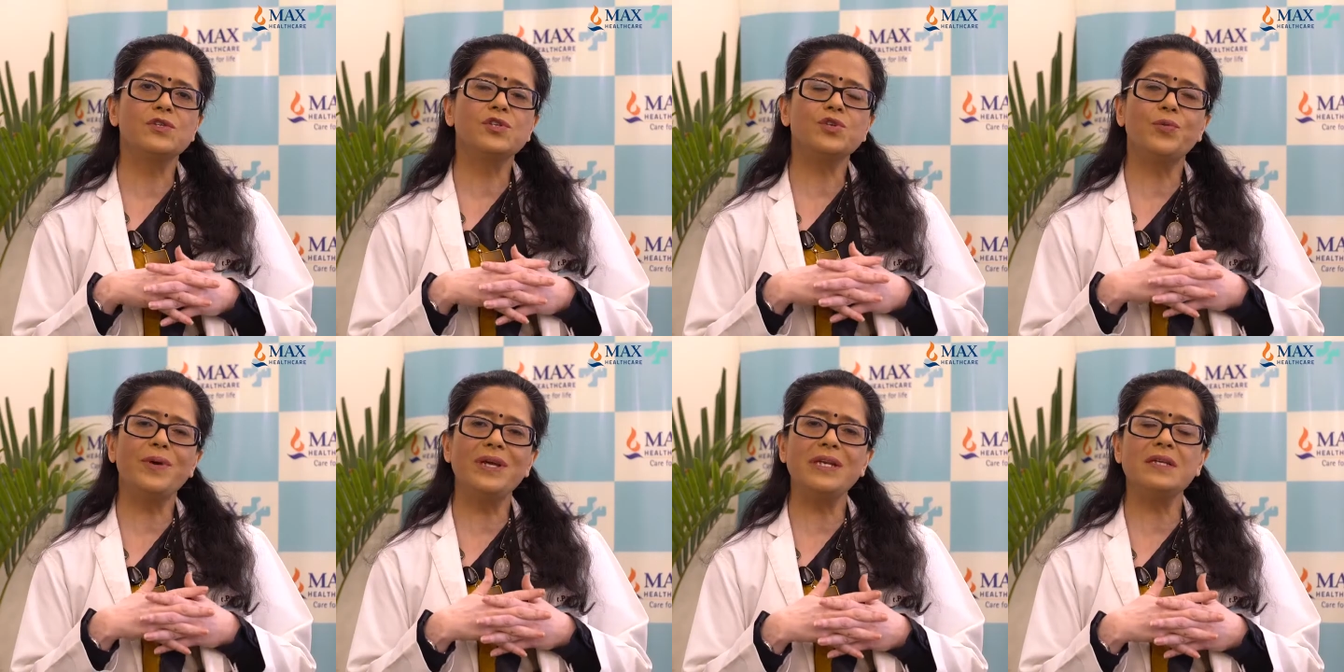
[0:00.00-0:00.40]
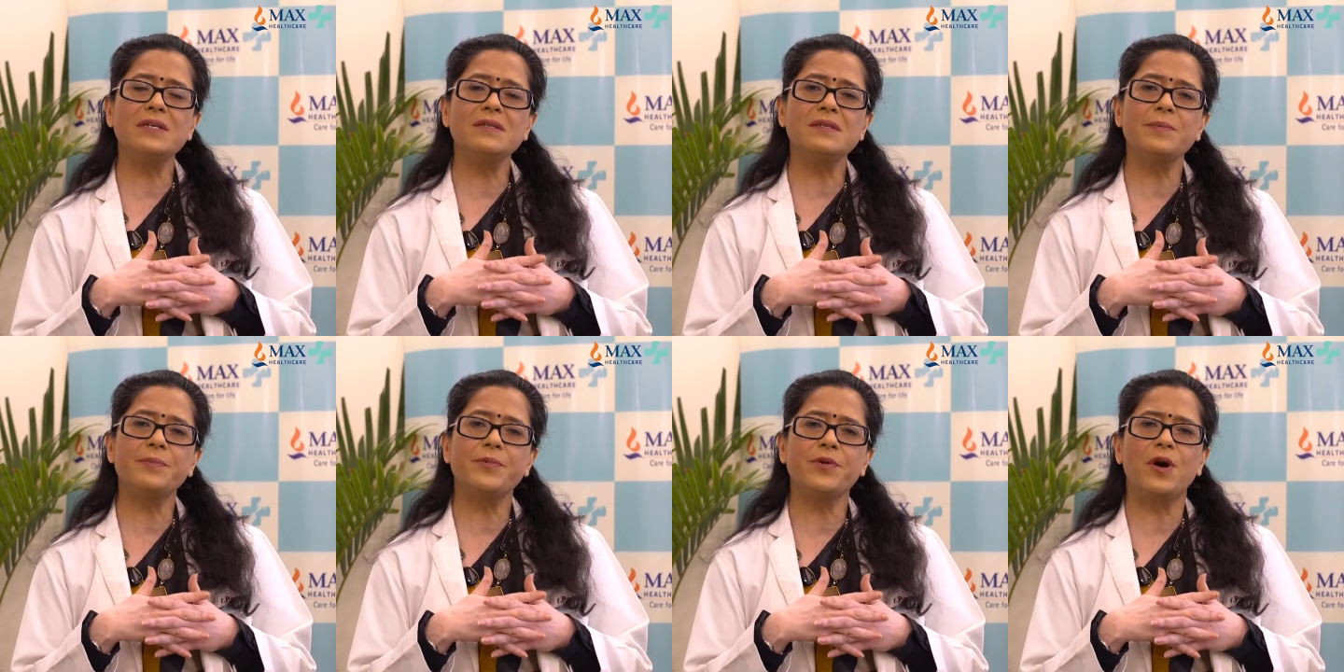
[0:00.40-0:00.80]
squint
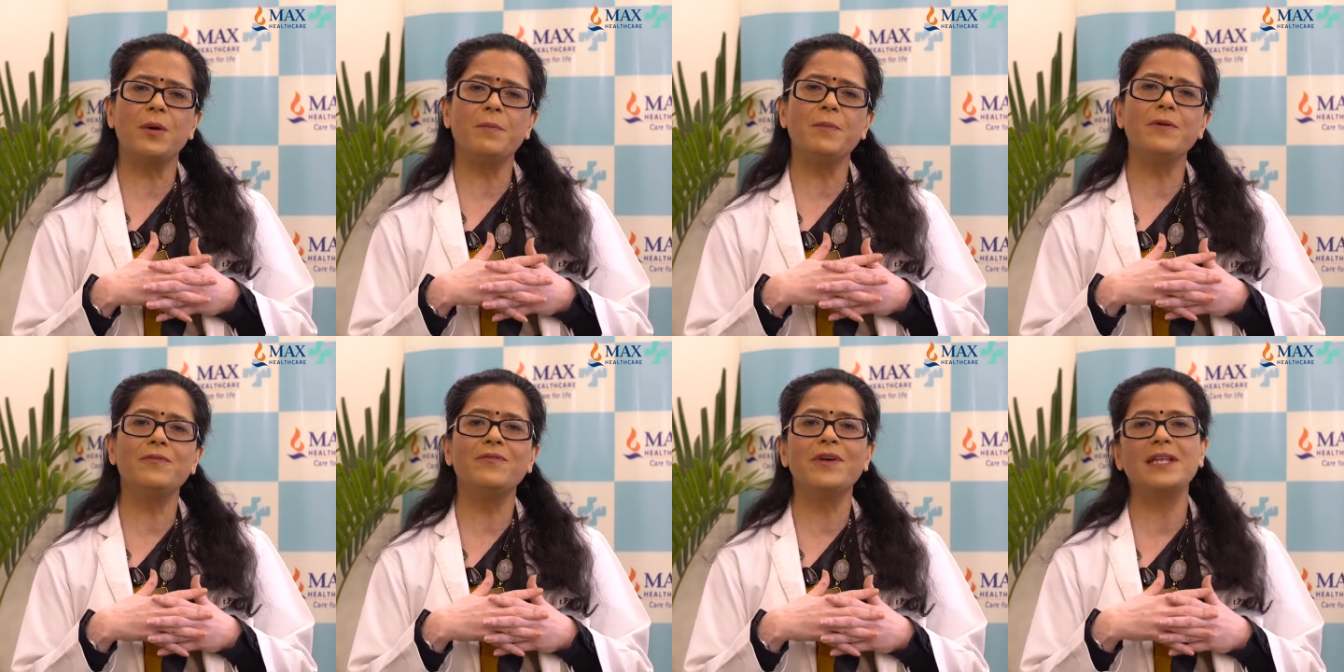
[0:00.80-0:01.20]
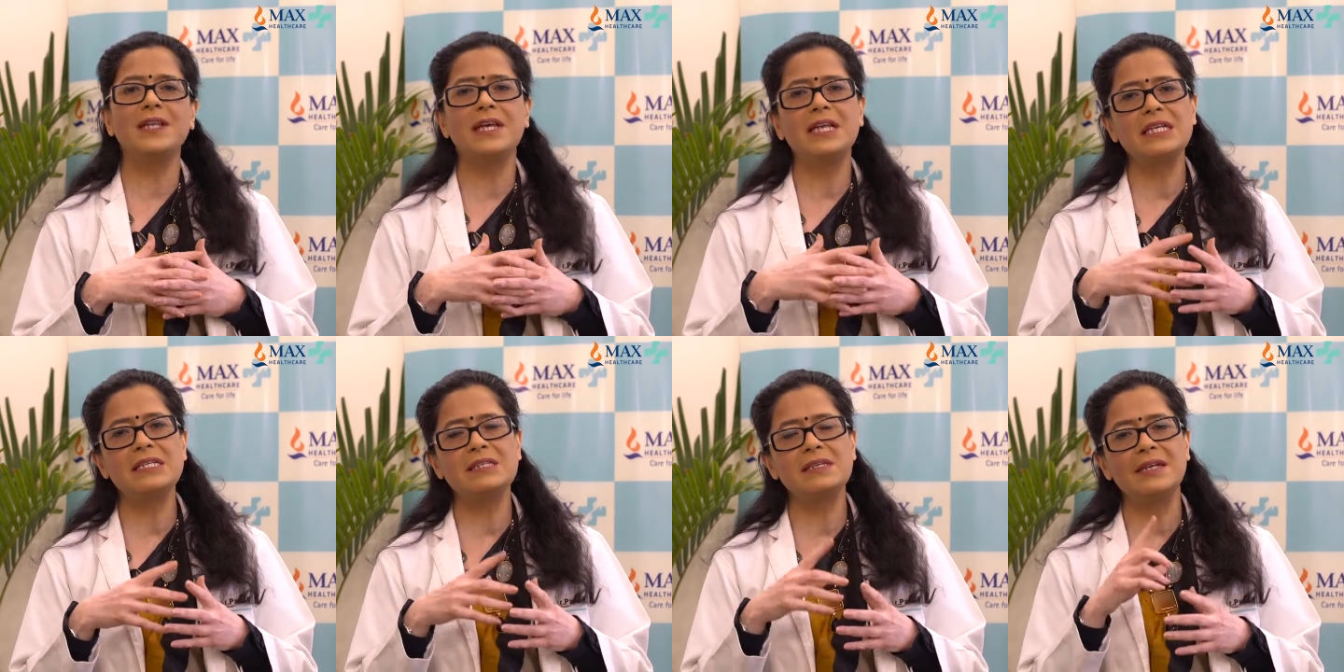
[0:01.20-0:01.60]
is a problem when
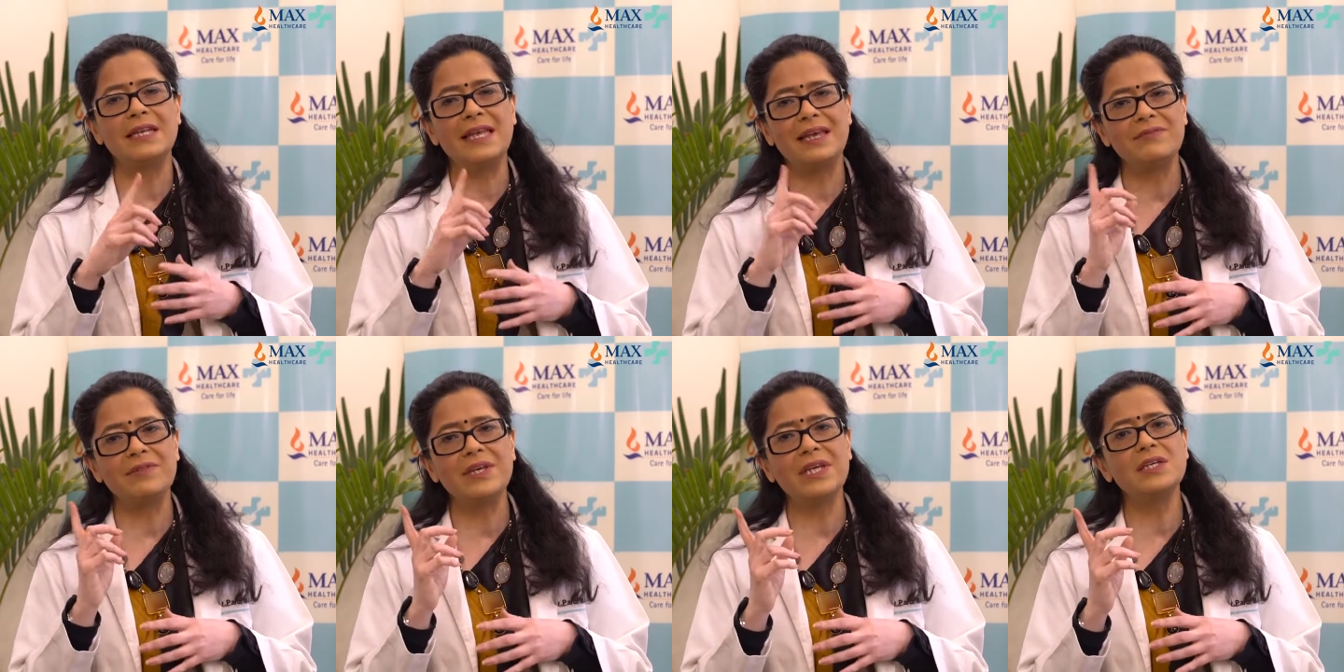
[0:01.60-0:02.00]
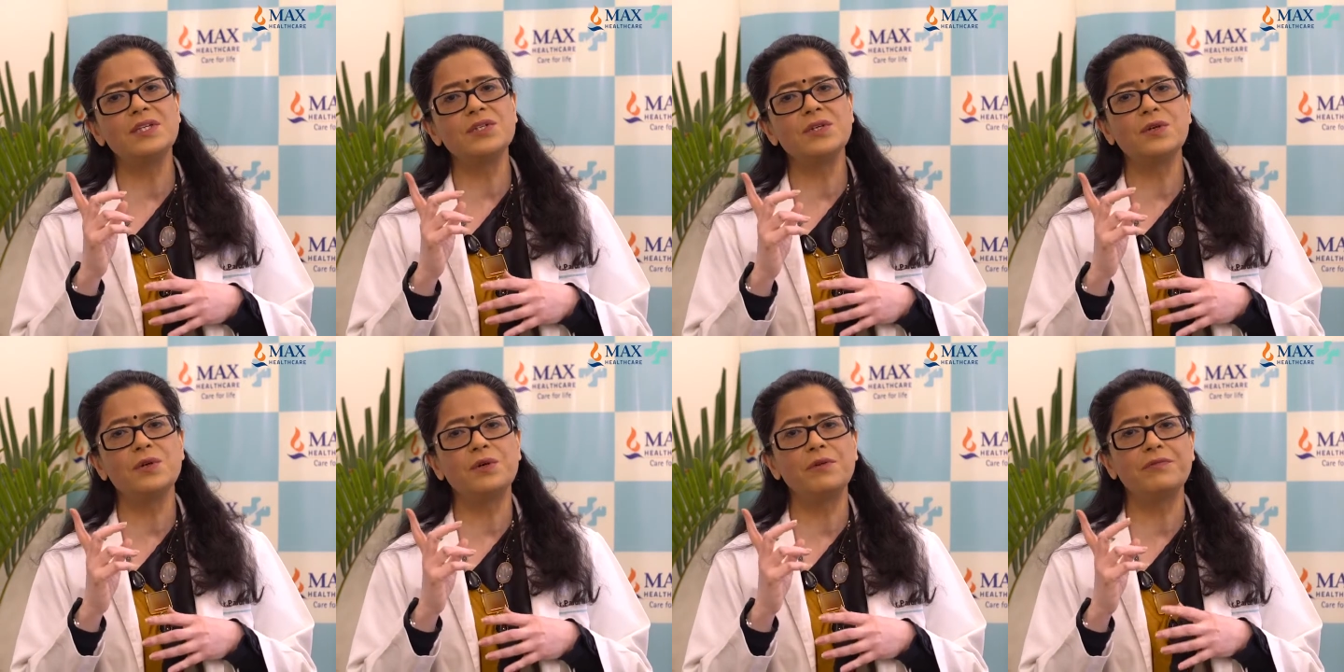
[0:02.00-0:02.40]
there is a
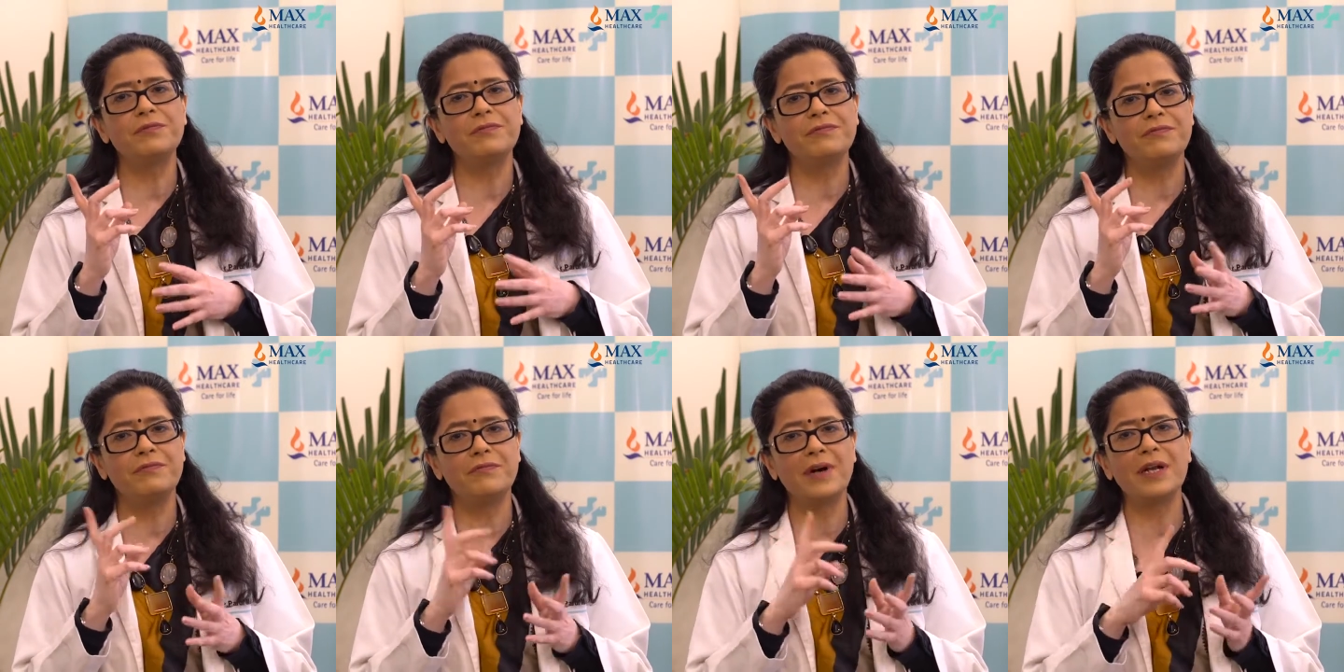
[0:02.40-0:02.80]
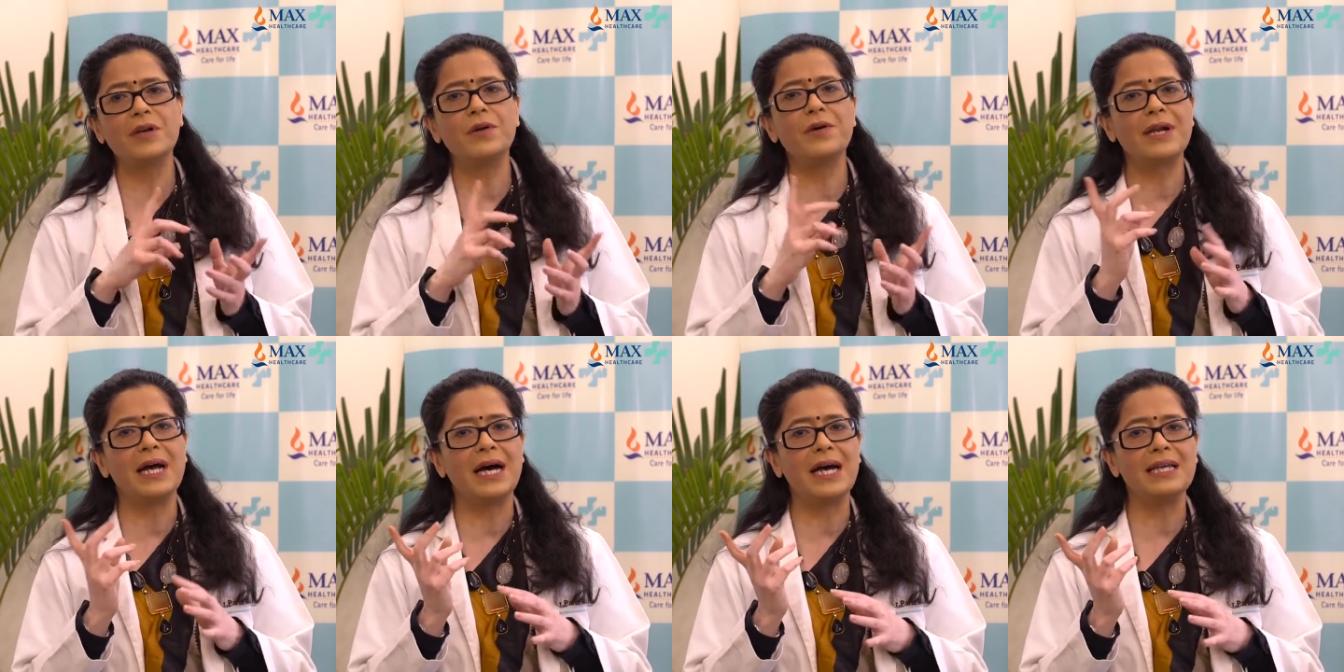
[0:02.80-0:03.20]
deviation of
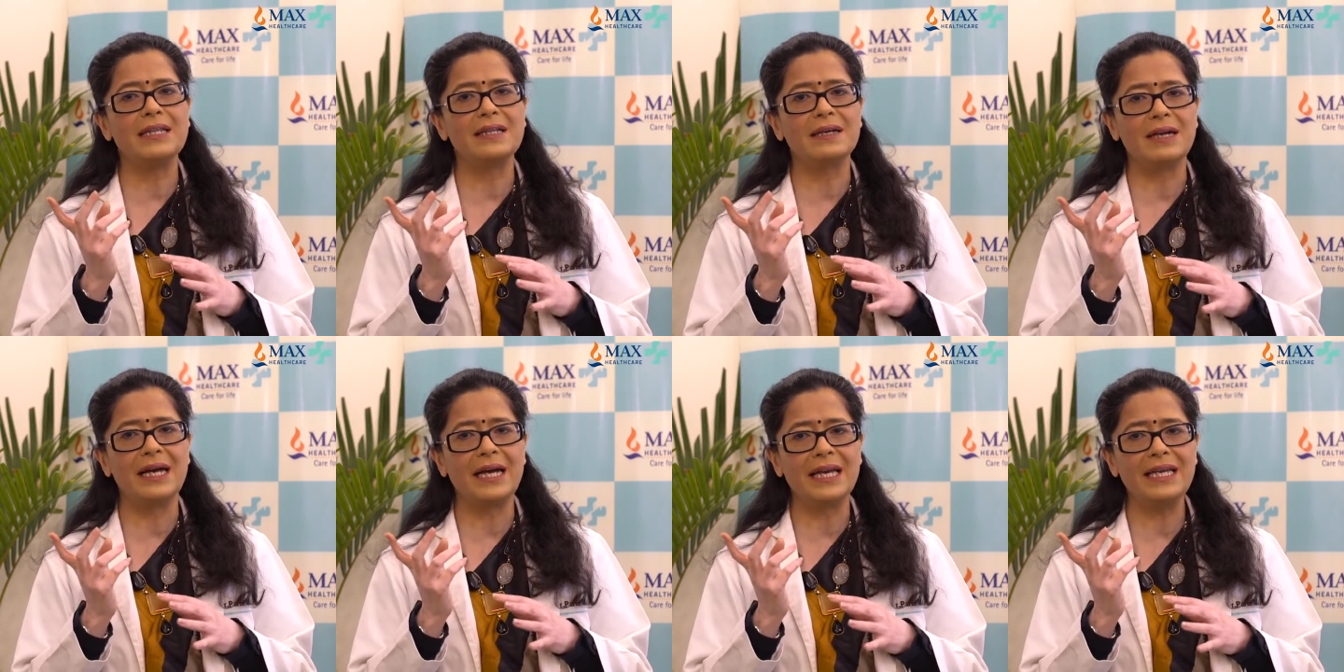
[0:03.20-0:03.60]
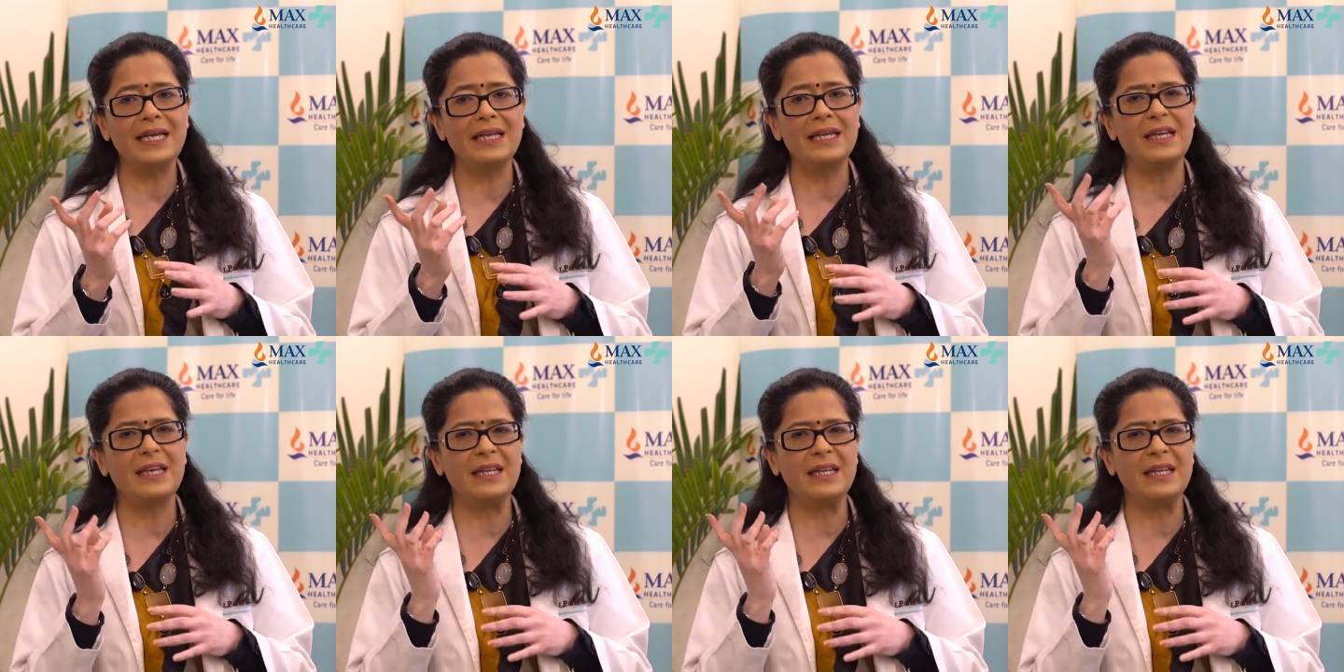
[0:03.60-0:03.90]
one or either eye,